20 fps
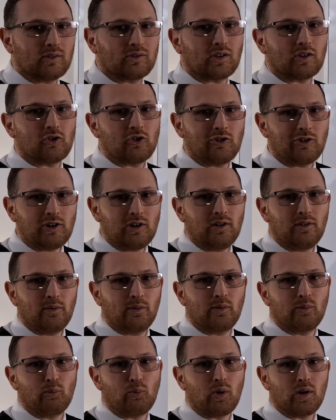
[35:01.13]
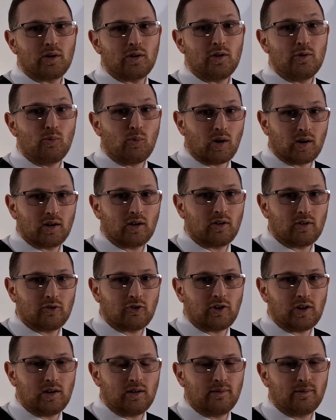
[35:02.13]
has achieved what you want to
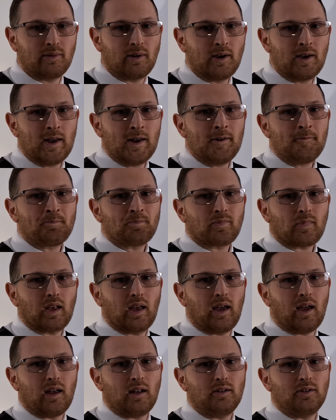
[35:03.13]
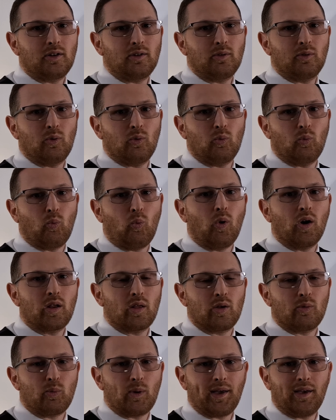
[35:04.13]
achieve. And one
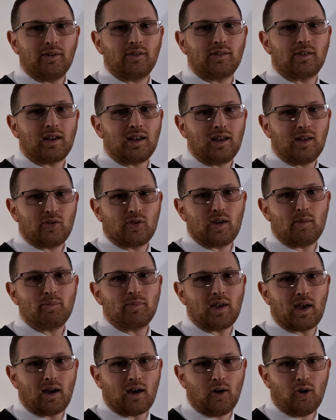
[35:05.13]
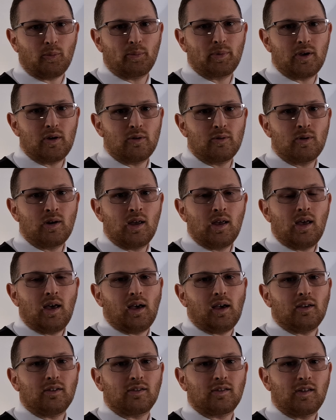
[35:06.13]
of the ways to get them to help you
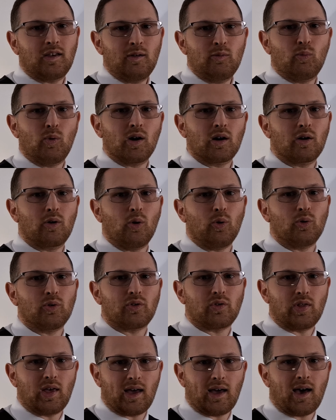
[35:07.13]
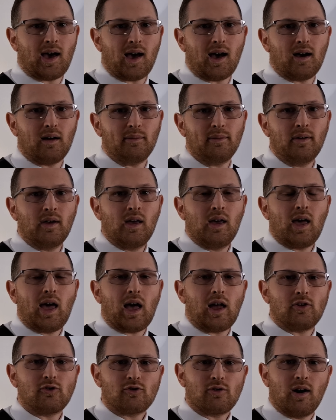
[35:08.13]
is see what goals they have
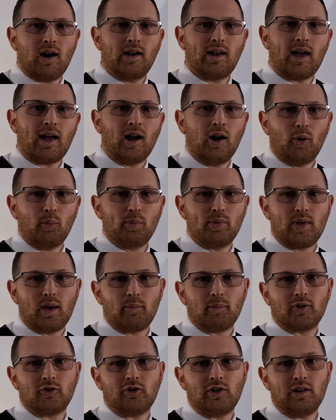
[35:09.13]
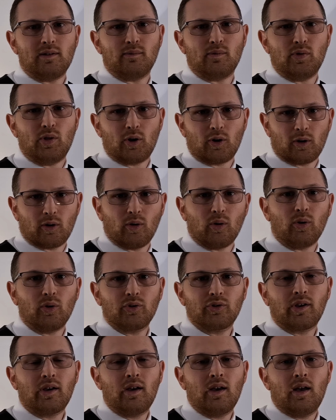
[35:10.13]
and try to help them achieve their
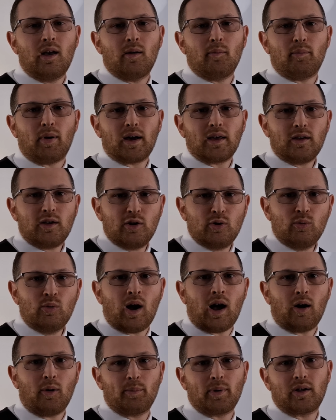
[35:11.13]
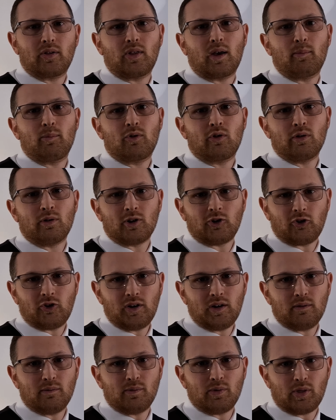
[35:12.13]
goals. By you helping them to
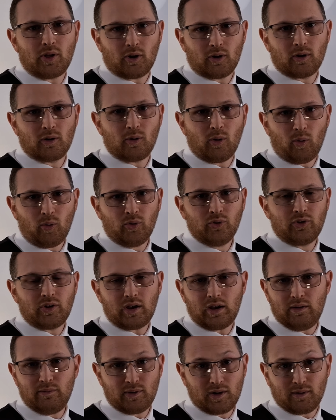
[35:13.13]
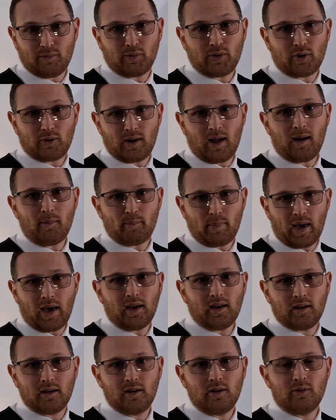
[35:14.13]
achieve their goals, even if they're not
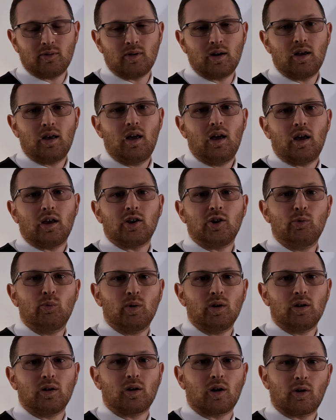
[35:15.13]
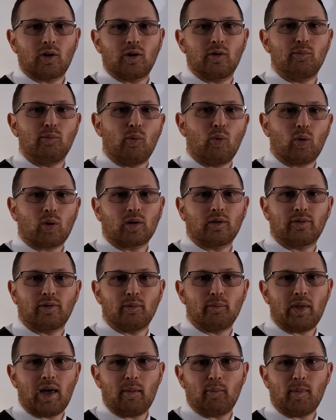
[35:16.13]
paying you, you will learn more
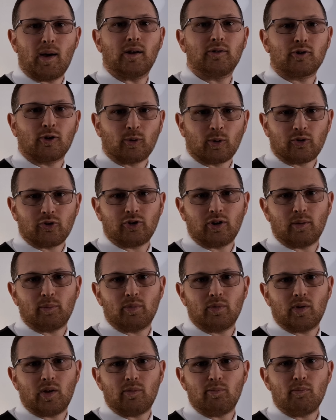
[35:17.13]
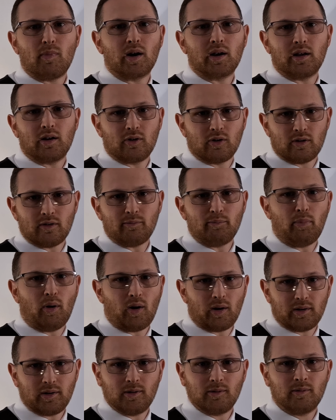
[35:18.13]
from that mentorship than money could have
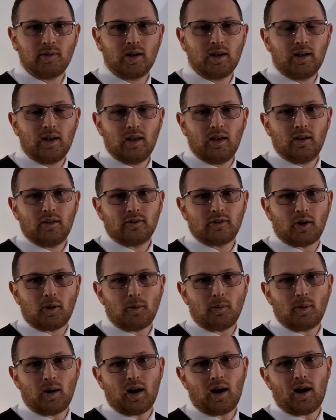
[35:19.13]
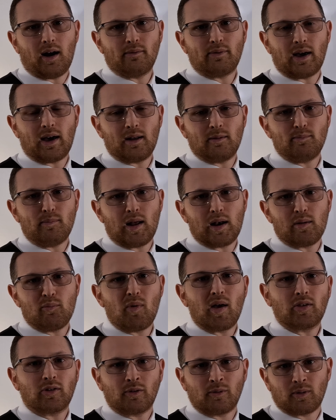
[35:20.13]
bought you. So I've had many
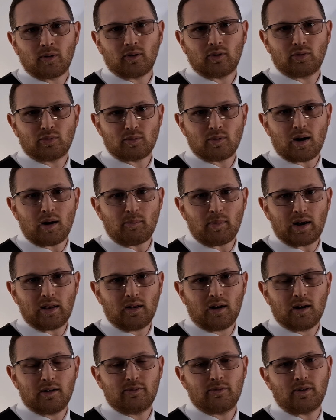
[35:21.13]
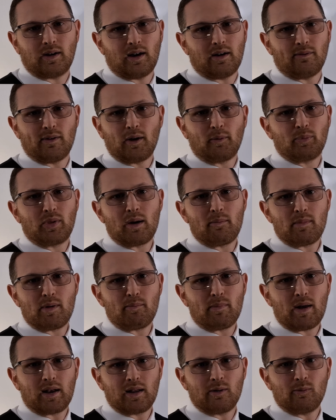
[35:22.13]
mentors throughout my life. I've helped them
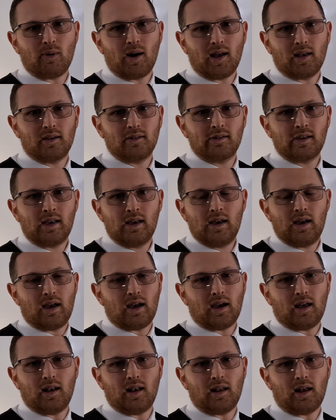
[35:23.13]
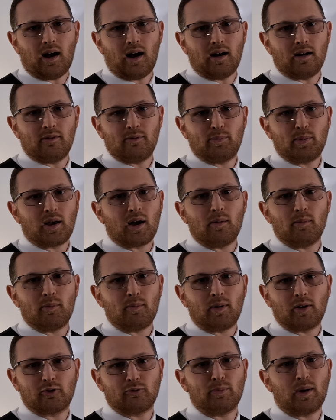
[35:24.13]
in many ways, and I've become a
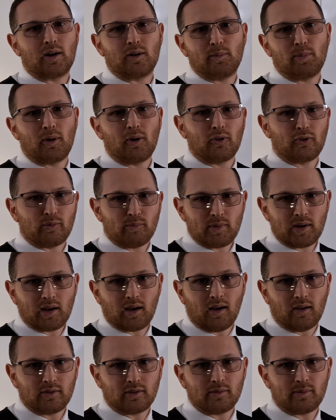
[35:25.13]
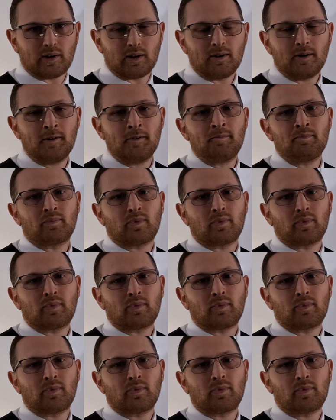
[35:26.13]
much better person because of it,